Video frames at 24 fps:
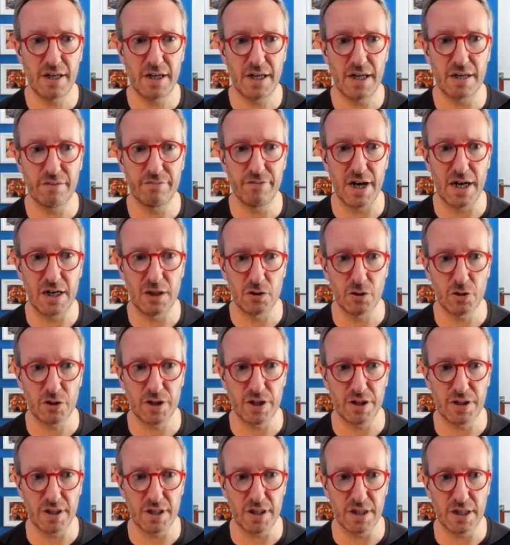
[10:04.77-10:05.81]
If I look
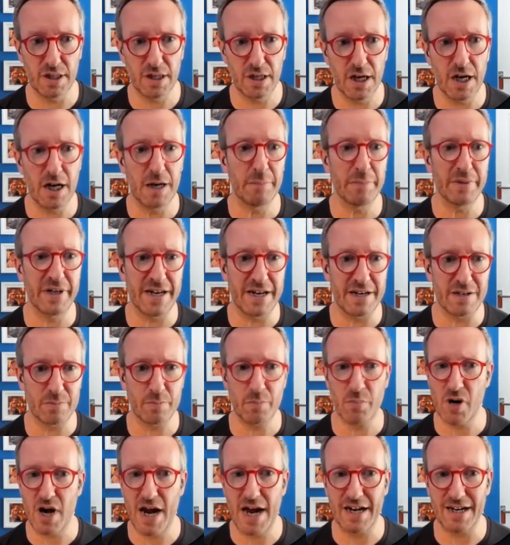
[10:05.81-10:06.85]
at the update
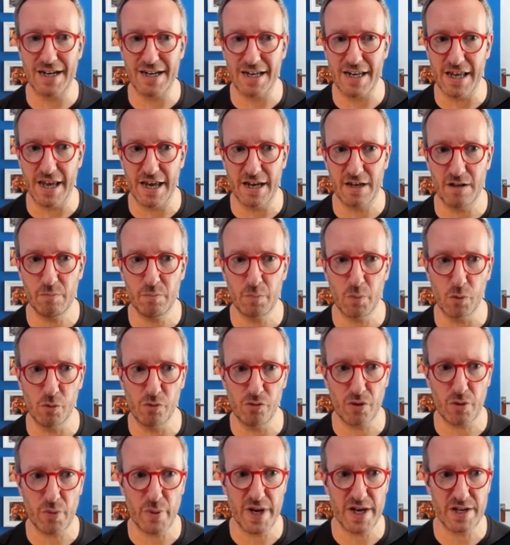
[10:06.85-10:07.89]
brand again, pull
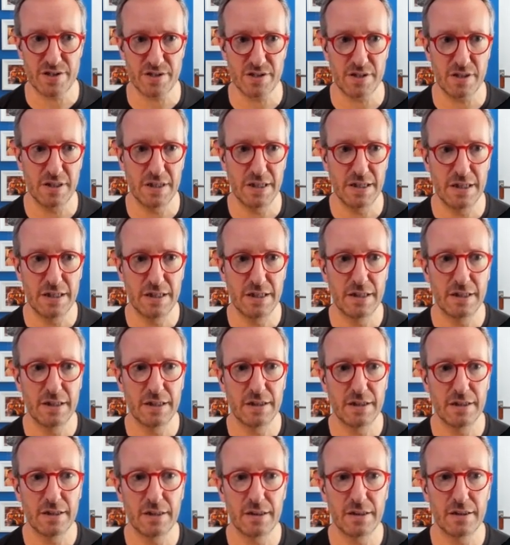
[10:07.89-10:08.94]
request,
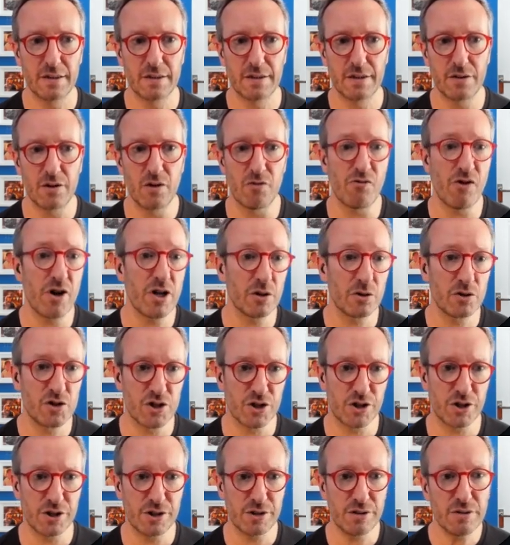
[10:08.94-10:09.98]
the real
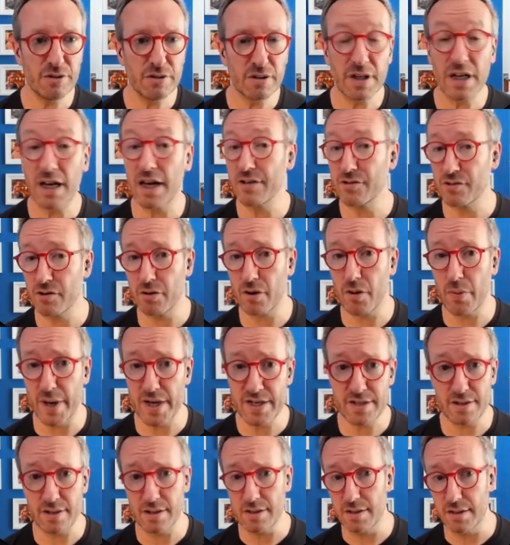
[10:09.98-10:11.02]
John has
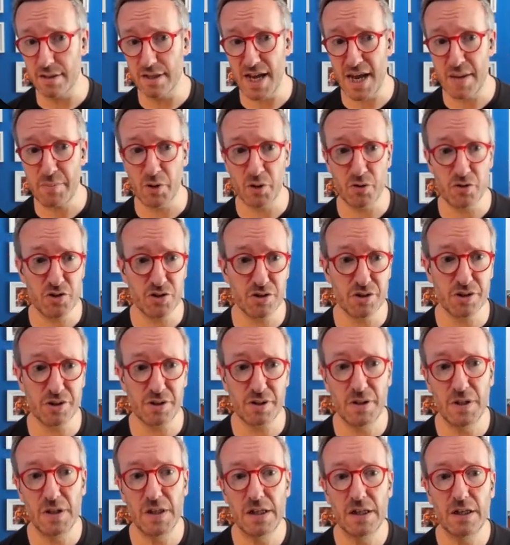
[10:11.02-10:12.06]
requested the demo John
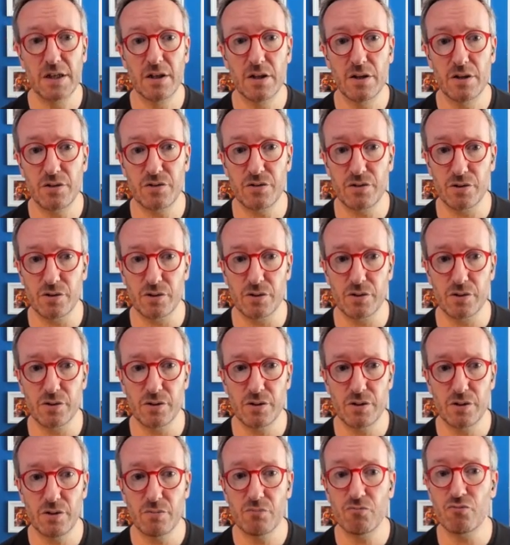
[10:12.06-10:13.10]
to
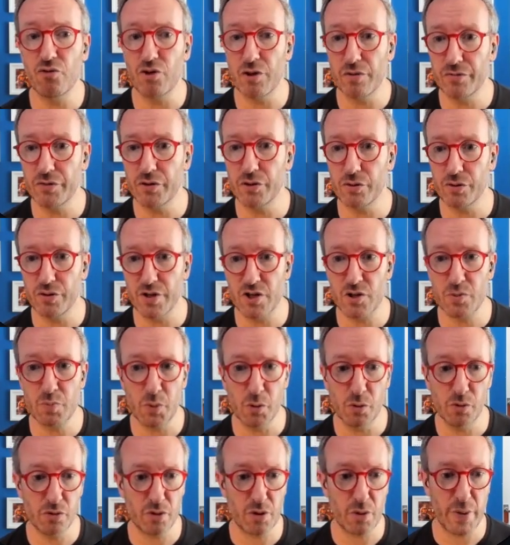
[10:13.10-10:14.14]
review this
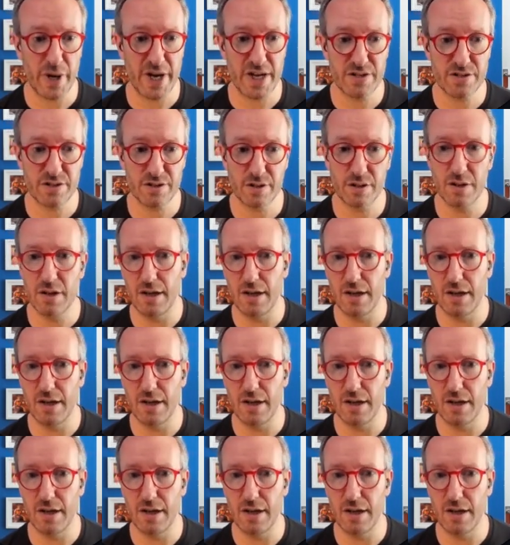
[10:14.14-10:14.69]
pull request.